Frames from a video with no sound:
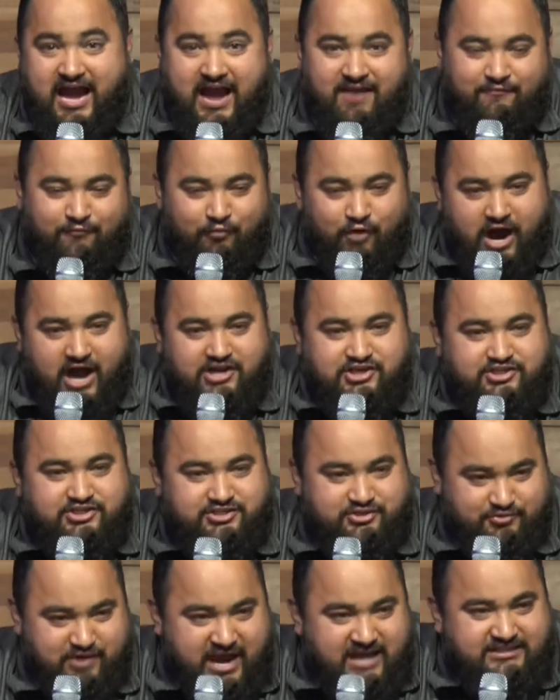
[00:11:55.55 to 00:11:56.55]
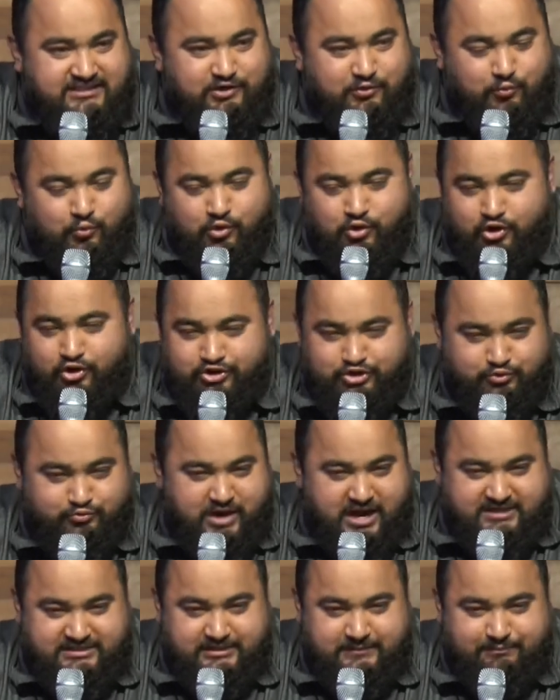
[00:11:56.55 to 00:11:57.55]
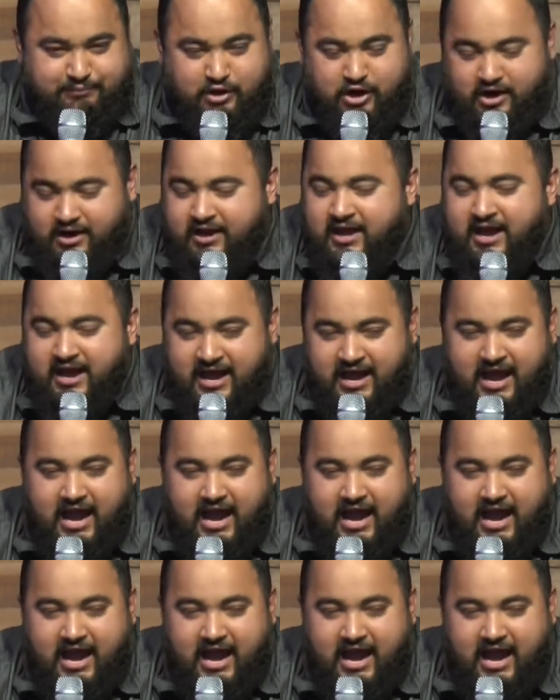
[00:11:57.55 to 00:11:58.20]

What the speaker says: I've watched Jurassic World, Jurassic Park.